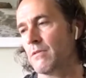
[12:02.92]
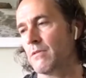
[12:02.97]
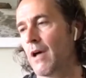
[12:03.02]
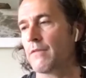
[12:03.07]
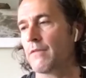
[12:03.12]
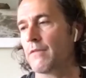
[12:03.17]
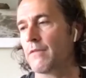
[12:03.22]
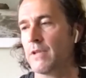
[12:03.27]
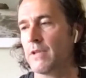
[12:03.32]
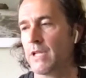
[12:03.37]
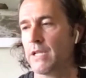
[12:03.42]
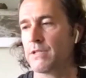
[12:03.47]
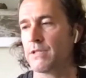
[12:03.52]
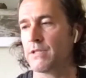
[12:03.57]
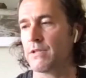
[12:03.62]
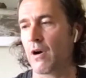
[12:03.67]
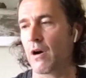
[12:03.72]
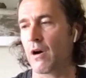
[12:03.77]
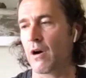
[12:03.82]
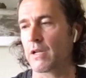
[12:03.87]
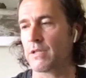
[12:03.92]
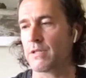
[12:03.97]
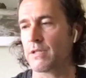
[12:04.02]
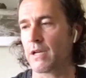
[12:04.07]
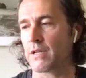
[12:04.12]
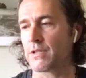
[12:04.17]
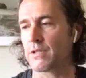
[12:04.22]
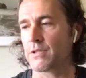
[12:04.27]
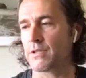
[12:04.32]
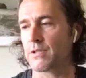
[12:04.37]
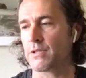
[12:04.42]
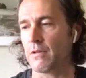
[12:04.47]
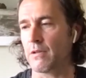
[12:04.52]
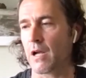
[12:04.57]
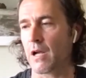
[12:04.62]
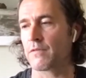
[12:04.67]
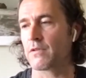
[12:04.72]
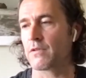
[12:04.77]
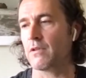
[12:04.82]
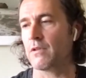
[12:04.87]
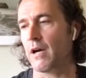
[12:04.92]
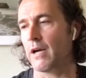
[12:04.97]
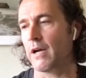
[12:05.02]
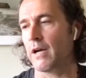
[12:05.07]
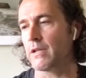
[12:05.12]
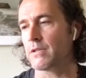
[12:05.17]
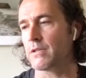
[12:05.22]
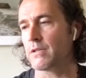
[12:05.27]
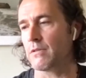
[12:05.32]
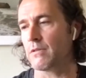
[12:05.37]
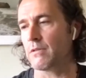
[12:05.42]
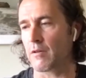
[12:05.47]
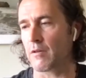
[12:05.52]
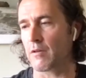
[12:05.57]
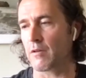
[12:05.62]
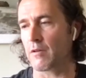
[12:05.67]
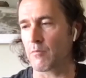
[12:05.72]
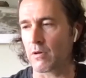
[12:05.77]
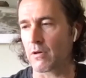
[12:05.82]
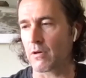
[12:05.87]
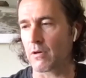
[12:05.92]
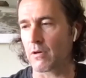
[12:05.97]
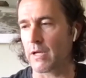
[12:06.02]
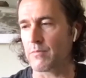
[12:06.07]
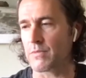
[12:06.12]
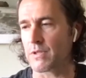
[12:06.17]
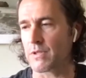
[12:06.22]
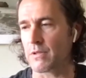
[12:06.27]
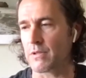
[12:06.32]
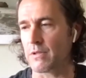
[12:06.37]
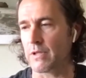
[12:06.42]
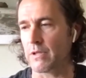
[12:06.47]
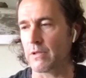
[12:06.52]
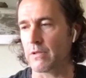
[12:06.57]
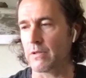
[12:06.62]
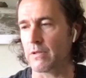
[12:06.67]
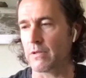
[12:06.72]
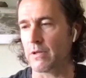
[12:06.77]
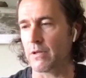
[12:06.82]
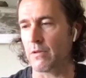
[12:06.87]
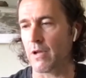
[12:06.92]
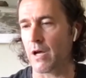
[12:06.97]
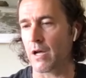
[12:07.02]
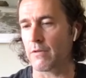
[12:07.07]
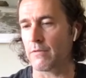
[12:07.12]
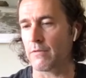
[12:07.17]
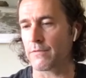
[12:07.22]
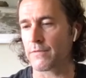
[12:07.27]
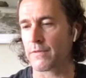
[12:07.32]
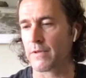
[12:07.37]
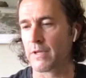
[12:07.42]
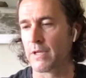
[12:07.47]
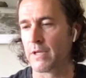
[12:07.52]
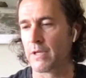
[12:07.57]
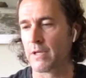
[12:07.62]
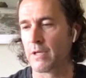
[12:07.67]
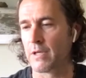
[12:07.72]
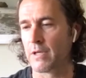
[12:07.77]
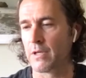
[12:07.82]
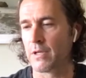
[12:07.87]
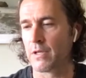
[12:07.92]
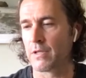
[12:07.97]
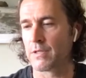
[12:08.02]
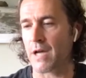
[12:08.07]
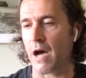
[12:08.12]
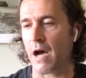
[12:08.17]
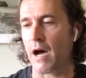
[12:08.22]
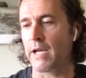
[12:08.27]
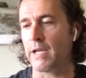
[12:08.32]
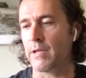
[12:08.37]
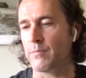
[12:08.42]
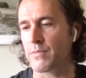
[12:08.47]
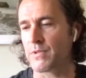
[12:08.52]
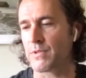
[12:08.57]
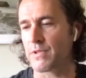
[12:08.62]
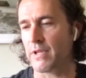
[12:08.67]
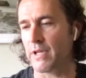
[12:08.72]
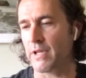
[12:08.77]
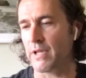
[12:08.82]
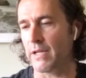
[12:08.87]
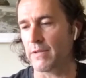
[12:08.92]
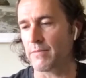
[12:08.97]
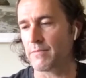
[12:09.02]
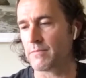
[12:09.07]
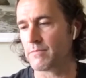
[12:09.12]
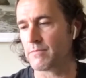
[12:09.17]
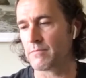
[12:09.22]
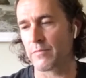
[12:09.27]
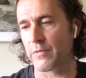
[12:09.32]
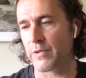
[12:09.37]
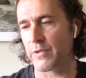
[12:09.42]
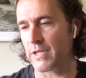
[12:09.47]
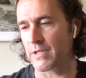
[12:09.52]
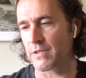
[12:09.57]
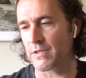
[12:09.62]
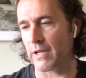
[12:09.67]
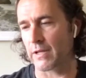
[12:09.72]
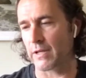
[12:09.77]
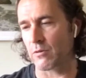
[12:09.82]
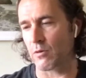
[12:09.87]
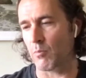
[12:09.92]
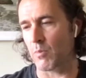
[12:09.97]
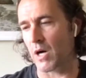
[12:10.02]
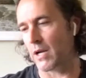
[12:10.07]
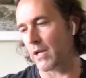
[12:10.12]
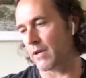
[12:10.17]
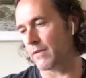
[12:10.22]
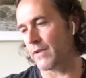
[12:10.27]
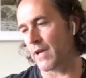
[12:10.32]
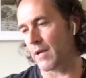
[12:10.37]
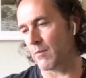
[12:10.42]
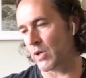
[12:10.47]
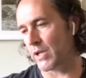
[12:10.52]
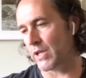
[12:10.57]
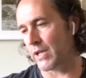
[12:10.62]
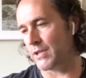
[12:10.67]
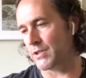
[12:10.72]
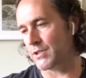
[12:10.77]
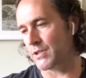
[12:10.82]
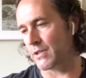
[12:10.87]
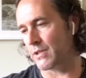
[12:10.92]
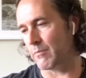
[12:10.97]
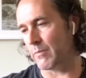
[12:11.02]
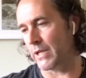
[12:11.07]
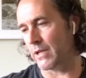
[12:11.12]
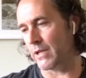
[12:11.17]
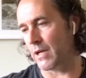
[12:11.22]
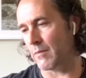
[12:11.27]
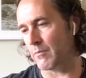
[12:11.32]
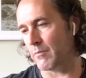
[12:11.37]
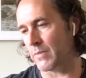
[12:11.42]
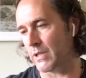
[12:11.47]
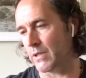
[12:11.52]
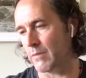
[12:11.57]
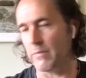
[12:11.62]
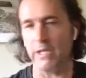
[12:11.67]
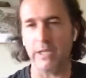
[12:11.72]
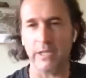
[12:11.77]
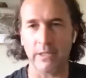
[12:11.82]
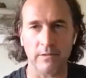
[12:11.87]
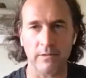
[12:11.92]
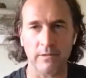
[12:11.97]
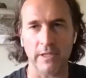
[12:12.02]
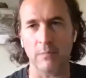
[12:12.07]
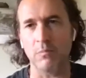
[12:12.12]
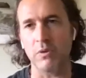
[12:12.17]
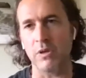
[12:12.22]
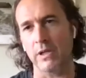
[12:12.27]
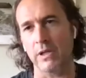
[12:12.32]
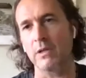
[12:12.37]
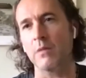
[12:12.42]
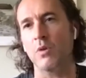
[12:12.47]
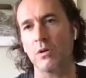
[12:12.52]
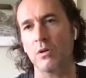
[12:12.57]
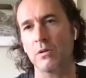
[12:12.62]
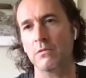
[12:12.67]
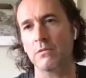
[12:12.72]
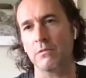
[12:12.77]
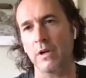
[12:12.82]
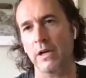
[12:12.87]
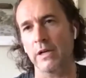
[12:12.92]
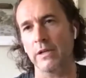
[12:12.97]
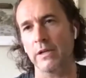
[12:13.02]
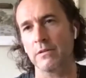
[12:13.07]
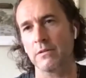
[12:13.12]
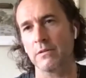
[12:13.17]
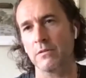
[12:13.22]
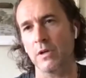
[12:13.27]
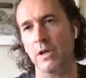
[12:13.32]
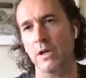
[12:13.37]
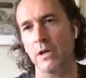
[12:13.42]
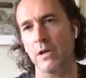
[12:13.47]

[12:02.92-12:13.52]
a lot of needs of architecture, a lot of clients, a lot of programs, and a lot of times that things like robotic fabrication may not be immediately applicable, right?